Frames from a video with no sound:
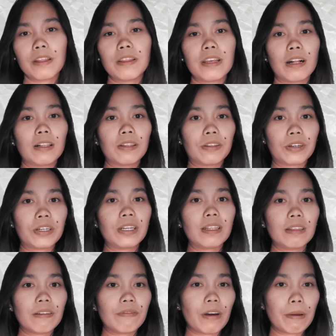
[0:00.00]
The
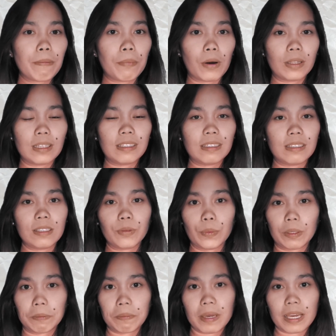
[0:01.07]
alternative hypothesis
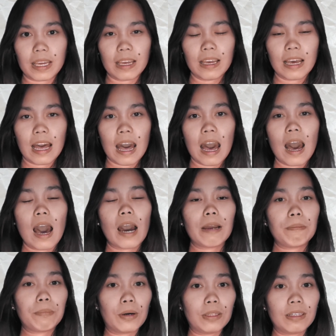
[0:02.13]
will be
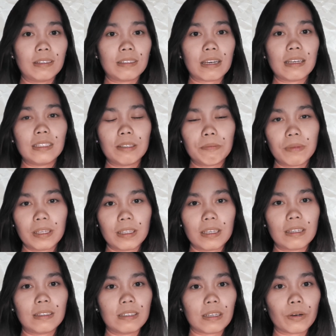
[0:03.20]
hypothesized mean
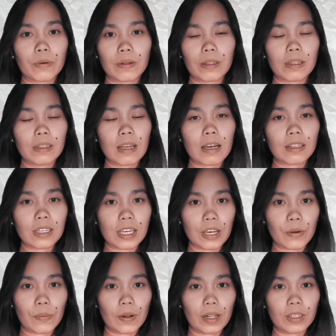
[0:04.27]
is not
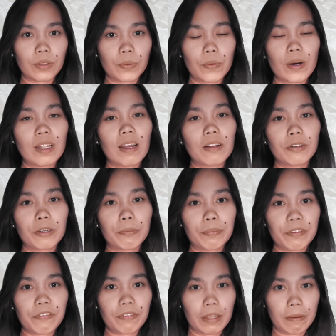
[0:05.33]
equal to
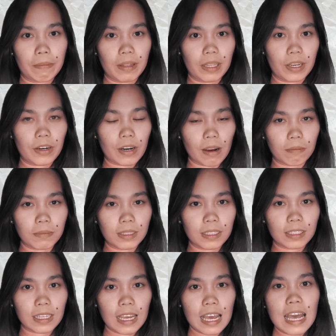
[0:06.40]
150
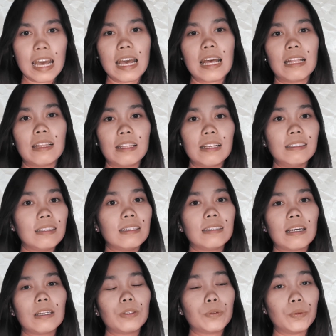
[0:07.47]
milligrams. And this
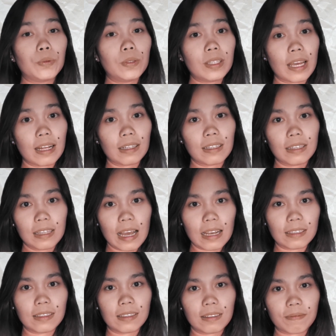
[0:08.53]
is a two-tailed
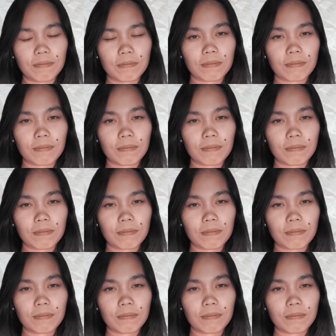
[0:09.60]
test.